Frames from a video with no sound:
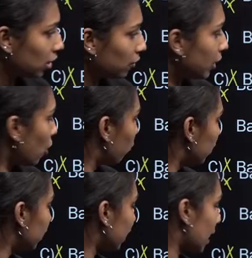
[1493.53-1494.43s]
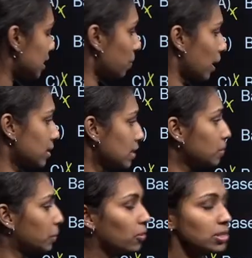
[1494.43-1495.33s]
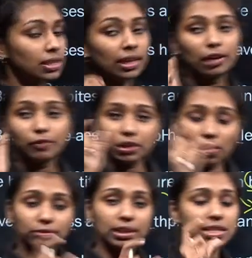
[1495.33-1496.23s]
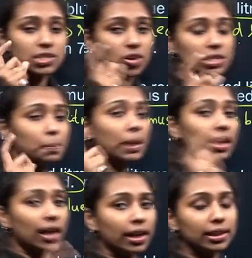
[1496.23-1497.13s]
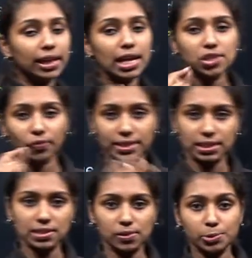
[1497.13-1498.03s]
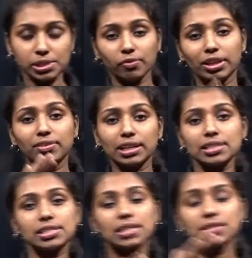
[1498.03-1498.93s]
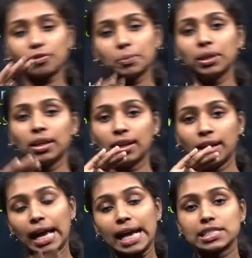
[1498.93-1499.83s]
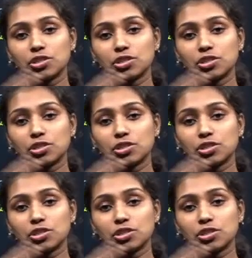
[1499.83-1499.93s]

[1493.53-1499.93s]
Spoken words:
phenolphthalein in the case of bases because phenolphthalein shows pink color in the case of acidic solution. Whenever it is changes from acid